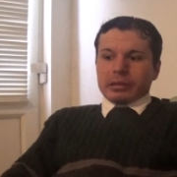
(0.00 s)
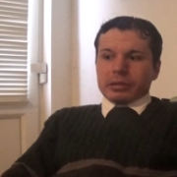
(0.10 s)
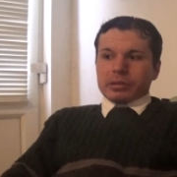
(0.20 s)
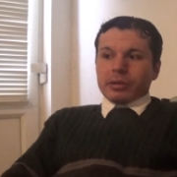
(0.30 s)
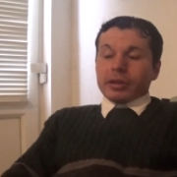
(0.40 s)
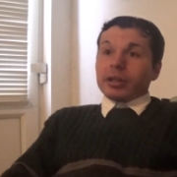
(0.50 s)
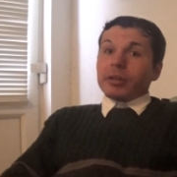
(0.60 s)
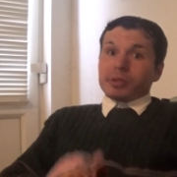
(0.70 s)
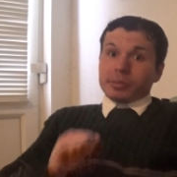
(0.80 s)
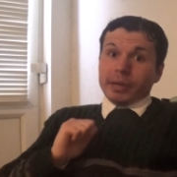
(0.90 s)
So, and then
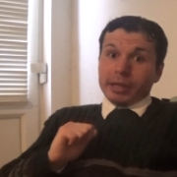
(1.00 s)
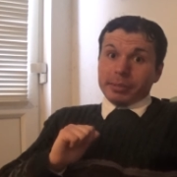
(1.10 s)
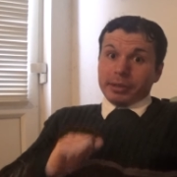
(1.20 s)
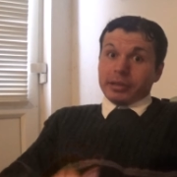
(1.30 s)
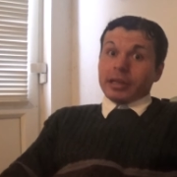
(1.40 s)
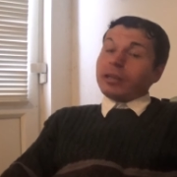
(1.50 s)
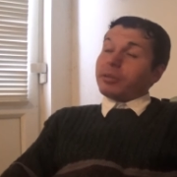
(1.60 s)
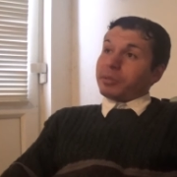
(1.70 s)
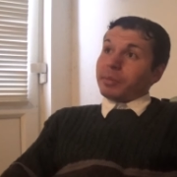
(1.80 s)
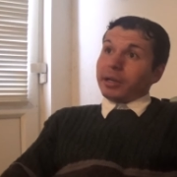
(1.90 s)
there was my birthday, and then there
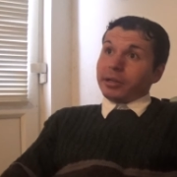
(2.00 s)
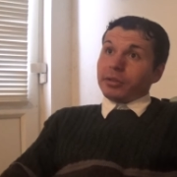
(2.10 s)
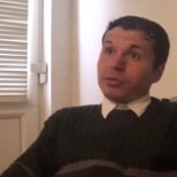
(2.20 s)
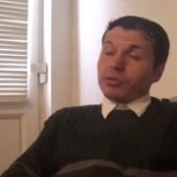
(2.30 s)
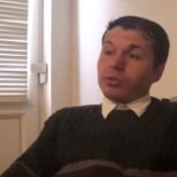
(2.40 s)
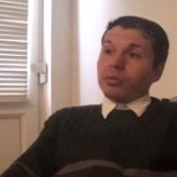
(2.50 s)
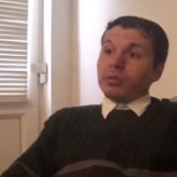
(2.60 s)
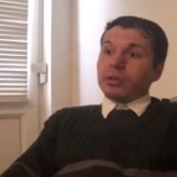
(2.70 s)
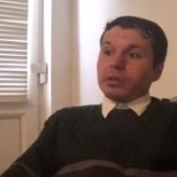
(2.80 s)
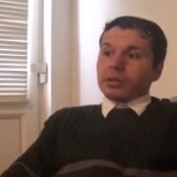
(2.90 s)
was mine in
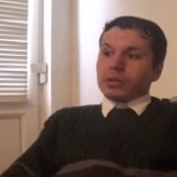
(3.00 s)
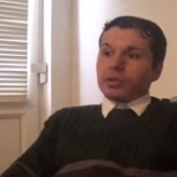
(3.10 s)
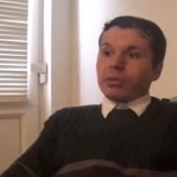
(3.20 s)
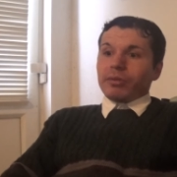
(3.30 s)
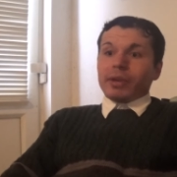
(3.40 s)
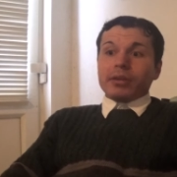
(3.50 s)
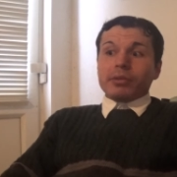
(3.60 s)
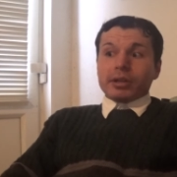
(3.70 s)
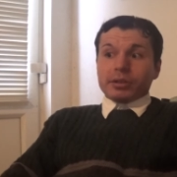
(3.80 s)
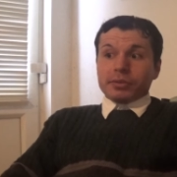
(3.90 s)
June. So we've had
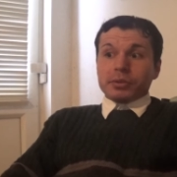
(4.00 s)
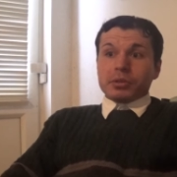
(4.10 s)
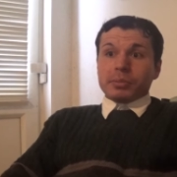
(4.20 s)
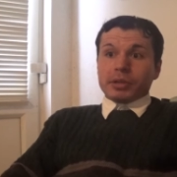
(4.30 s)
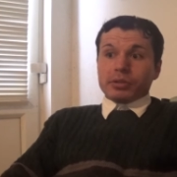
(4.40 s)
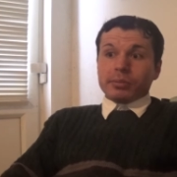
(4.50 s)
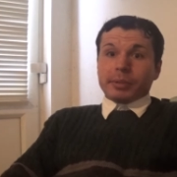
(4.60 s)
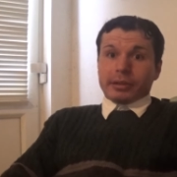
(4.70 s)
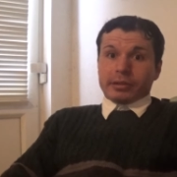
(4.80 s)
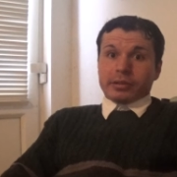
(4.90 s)
quite a few special
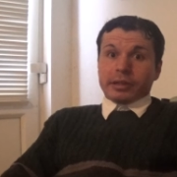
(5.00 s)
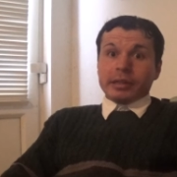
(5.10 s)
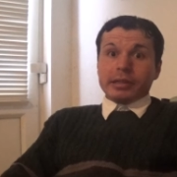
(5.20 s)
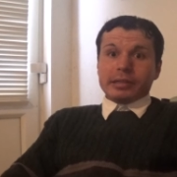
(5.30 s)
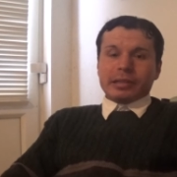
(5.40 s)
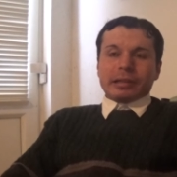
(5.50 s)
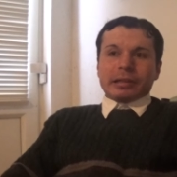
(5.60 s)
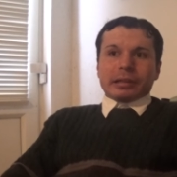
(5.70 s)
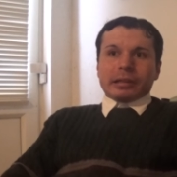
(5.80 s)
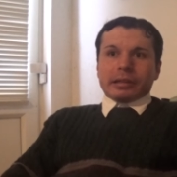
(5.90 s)
birthdays
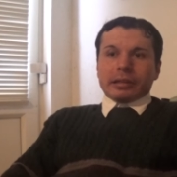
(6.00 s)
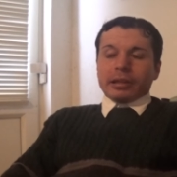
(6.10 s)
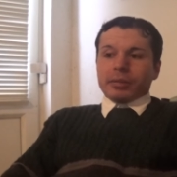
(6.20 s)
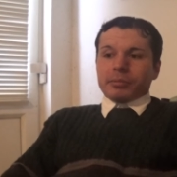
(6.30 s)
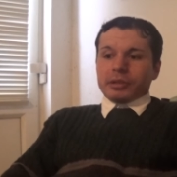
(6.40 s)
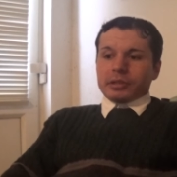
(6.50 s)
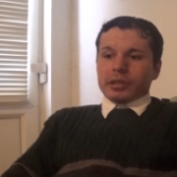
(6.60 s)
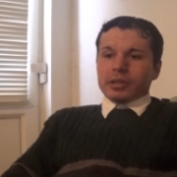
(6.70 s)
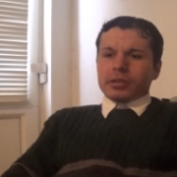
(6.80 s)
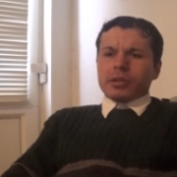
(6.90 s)

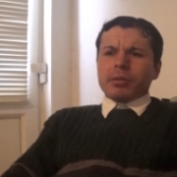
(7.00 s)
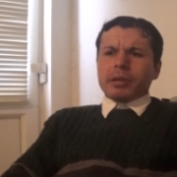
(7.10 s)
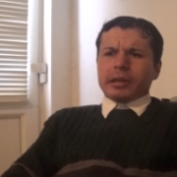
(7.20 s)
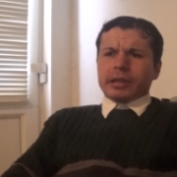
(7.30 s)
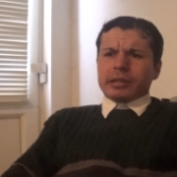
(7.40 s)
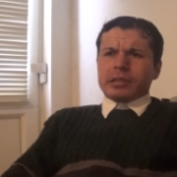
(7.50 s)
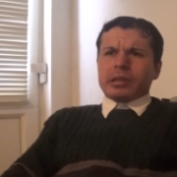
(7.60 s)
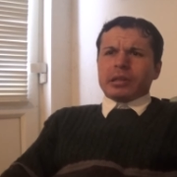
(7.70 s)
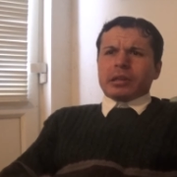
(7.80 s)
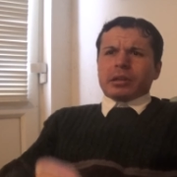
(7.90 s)
recently to go and list
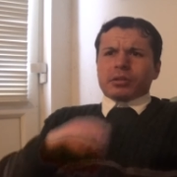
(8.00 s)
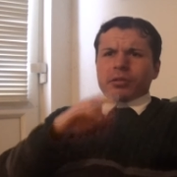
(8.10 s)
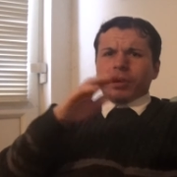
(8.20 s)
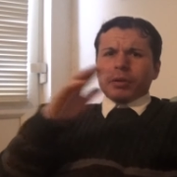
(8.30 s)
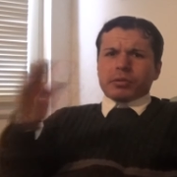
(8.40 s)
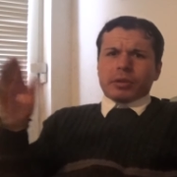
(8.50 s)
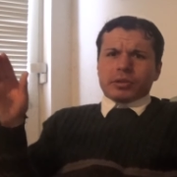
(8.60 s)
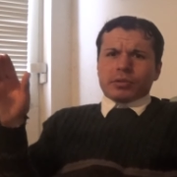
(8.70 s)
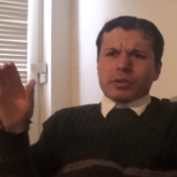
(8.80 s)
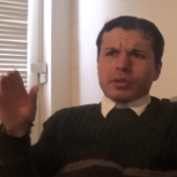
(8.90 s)
throughout
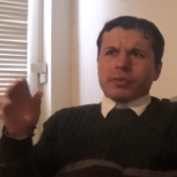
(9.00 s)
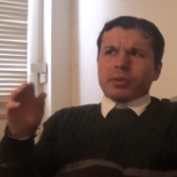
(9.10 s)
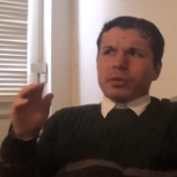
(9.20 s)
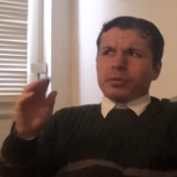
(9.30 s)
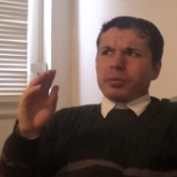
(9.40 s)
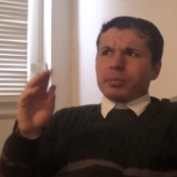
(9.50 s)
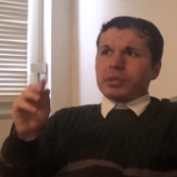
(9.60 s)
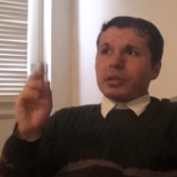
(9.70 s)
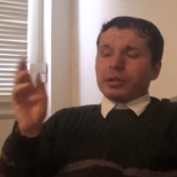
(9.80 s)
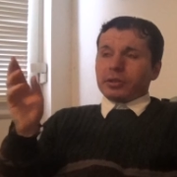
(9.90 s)
2024 from
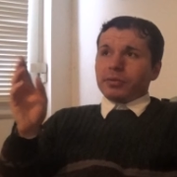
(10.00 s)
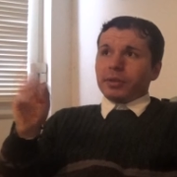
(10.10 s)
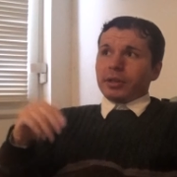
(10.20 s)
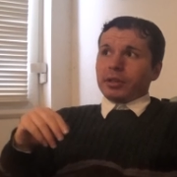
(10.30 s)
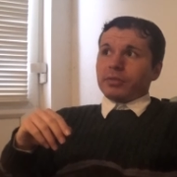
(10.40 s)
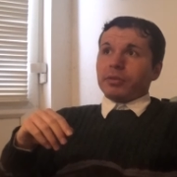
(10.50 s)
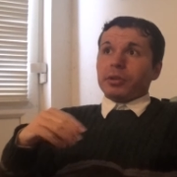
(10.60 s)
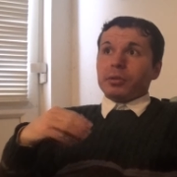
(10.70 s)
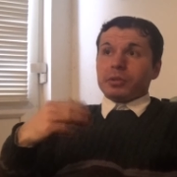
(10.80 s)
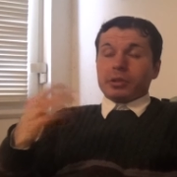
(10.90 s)
start to finish for
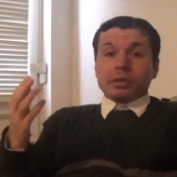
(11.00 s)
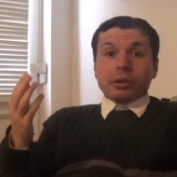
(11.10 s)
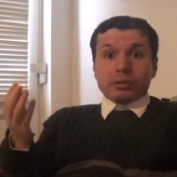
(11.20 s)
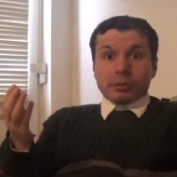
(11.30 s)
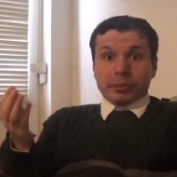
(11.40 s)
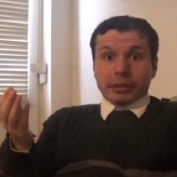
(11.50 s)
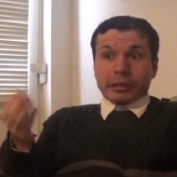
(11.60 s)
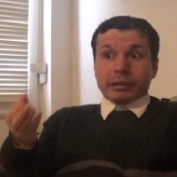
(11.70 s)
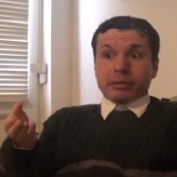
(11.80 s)
those, notably